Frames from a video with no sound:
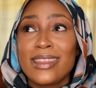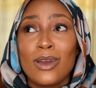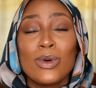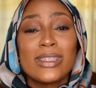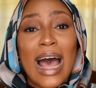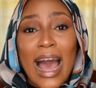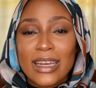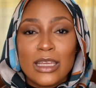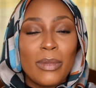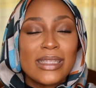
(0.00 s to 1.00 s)
thing was
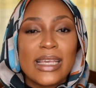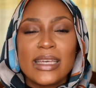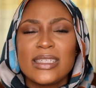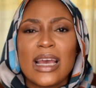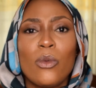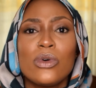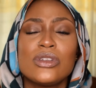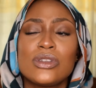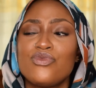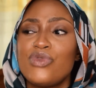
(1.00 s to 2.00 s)
acne, but texture
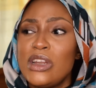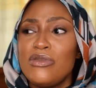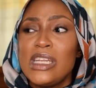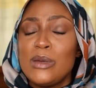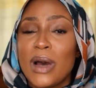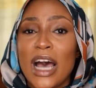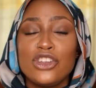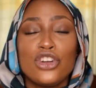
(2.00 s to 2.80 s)
was really, really bad.